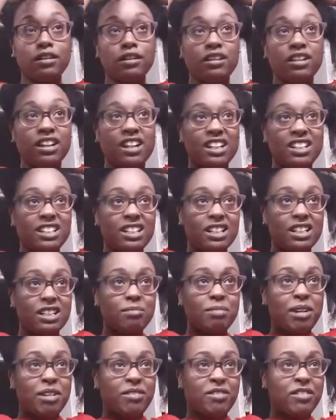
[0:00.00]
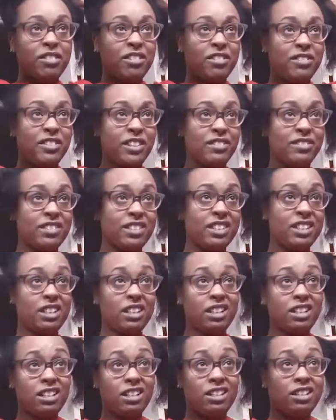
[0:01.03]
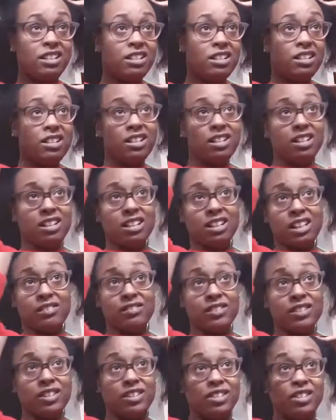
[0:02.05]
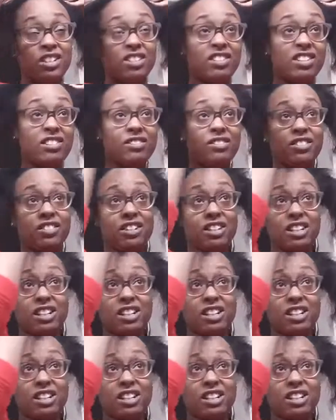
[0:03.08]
Like I said, it's about 4:15. I left the store around 4